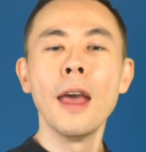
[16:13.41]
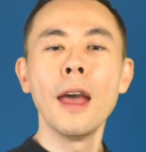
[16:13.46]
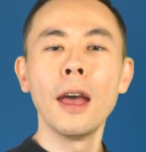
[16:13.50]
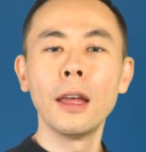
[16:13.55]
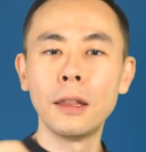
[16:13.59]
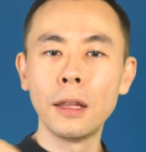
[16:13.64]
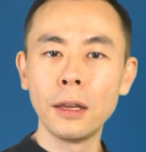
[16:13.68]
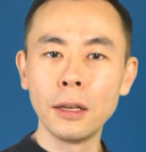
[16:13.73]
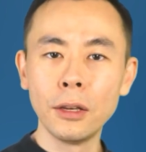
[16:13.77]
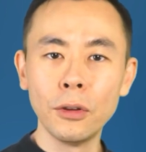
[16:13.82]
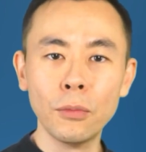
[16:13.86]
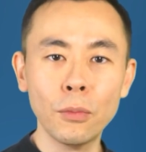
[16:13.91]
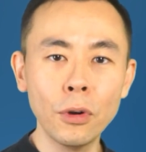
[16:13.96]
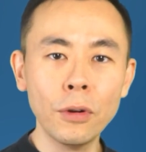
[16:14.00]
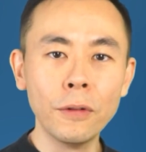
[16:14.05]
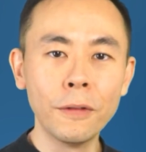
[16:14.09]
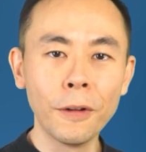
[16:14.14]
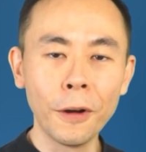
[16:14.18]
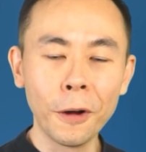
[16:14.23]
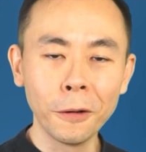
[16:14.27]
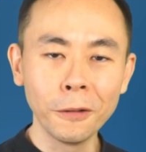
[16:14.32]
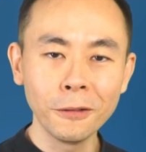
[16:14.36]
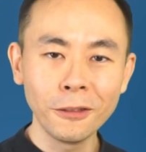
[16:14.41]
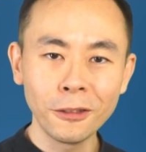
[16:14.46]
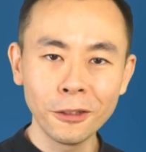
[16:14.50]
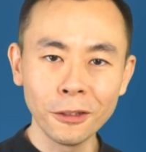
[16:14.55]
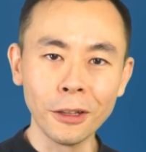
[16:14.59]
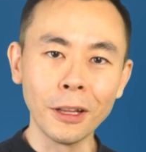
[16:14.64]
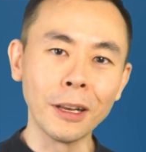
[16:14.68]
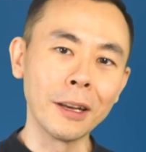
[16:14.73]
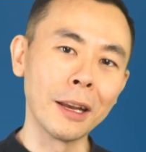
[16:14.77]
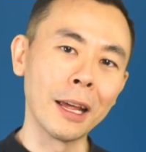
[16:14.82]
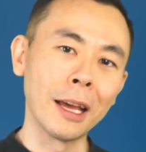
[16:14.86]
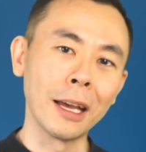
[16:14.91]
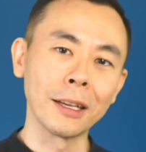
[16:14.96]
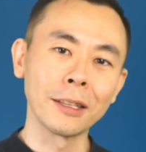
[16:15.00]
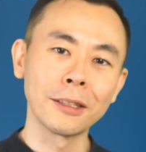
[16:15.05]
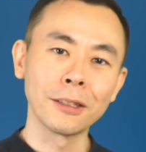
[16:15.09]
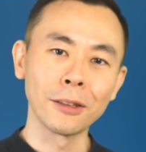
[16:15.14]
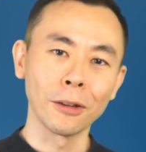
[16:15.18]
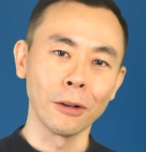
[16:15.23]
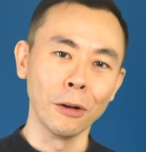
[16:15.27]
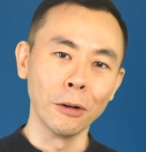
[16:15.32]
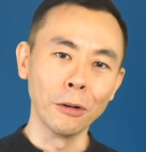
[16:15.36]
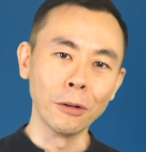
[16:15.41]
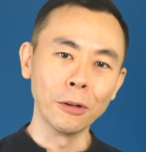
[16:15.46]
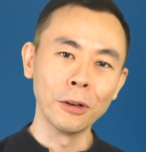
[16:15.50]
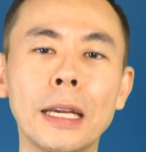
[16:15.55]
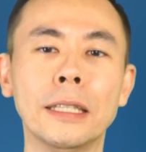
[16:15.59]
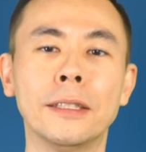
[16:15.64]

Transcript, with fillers: and then you move on to the next goal.